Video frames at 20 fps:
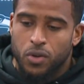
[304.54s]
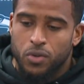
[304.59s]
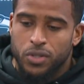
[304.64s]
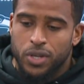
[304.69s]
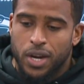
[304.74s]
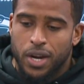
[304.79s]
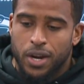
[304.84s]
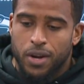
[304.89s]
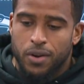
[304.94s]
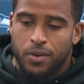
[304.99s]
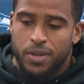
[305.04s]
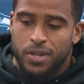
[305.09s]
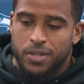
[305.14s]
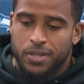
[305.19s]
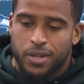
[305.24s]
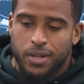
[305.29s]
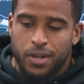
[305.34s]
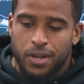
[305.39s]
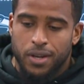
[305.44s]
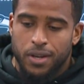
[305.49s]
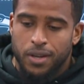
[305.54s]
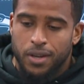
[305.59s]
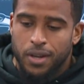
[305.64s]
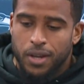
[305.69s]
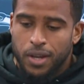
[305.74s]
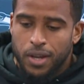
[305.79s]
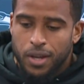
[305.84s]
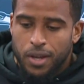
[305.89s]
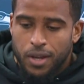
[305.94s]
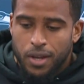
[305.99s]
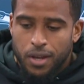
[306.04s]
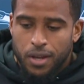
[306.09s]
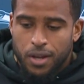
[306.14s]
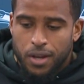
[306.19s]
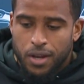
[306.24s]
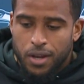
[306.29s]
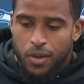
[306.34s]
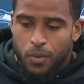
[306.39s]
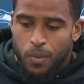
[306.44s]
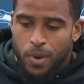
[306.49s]
Coach Carroll, his
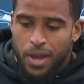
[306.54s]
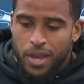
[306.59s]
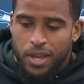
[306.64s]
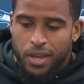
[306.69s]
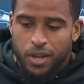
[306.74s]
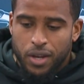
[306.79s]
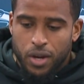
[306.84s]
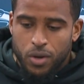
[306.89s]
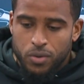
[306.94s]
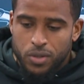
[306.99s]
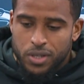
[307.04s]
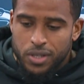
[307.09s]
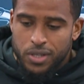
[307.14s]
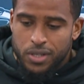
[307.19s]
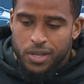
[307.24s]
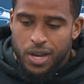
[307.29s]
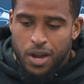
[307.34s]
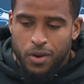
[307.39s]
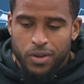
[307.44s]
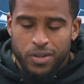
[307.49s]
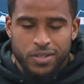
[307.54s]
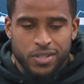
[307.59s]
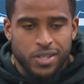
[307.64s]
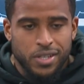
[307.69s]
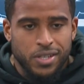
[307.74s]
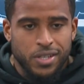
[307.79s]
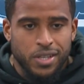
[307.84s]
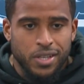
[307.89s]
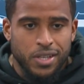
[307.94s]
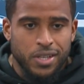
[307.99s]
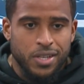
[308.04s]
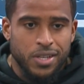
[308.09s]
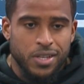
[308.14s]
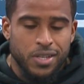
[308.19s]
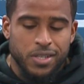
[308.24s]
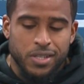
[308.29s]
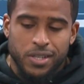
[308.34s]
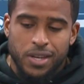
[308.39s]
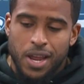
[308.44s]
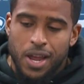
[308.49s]
the way he coaches, how consistent he
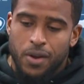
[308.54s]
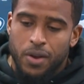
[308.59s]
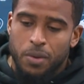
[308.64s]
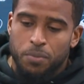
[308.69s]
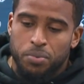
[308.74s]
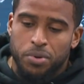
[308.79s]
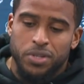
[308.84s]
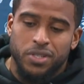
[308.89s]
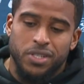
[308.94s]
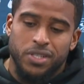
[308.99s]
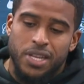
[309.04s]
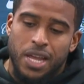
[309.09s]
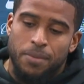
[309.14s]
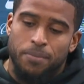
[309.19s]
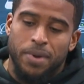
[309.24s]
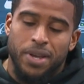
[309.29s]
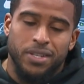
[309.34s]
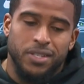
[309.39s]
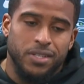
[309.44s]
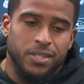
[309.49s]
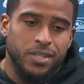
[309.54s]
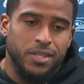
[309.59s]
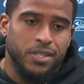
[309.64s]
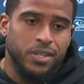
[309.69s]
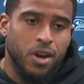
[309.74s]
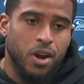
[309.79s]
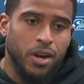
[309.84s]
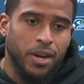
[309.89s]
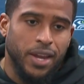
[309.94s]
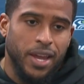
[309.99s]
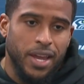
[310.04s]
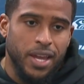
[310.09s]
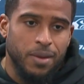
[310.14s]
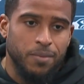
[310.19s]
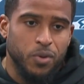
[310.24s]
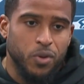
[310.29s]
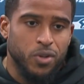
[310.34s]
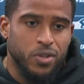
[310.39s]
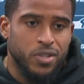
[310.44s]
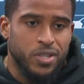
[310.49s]
is, and how he pushes that message into our
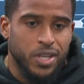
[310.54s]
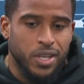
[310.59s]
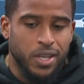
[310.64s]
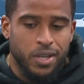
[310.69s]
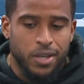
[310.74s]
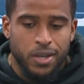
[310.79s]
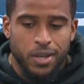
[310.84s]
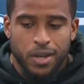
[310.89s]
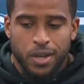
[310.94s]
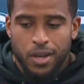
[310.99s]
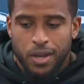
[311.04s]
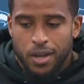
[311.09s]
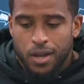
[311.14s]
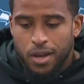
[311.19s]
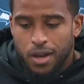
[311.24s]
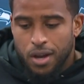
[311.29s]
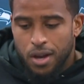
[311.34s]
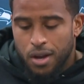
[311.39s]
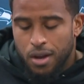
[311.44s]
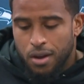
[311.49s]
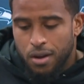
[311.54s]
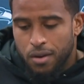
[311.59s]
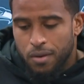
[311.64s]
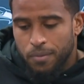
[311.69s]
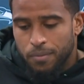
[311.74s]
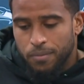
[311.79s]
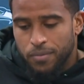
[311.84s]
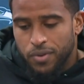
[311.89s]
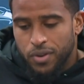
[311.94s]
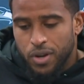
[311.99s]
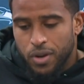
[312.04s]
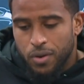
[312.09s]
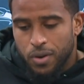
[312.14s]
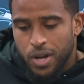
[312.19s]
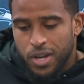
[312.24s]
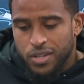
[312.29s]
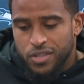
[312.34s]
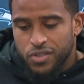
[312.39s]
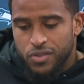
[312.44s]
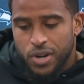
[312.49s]
game. You can see, you know,
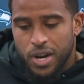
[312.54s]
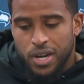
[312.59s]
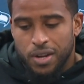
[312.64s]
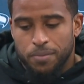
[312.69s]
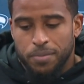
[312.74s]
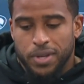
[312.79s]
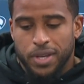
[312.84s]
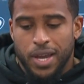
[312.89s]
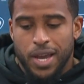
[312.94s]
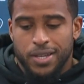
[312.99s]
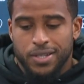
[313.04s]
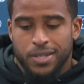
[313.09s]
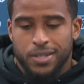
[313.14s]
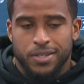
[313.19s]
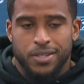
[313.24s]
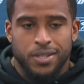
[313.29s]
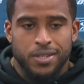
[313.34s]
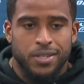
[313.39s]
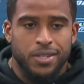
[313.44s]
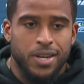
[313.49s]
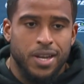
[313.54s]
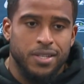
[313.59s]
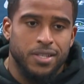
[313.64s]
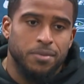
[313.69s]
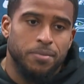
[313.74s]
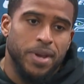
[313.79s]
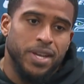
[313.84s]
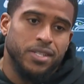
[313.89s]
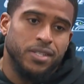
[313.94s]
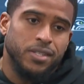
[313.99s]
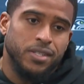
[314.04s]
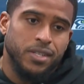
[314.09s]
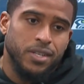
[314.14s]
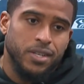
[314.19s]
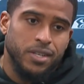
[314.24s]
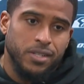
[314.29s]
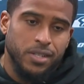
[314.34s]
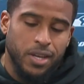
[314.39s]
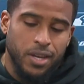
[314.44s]
us trying to be as consistent as the message is.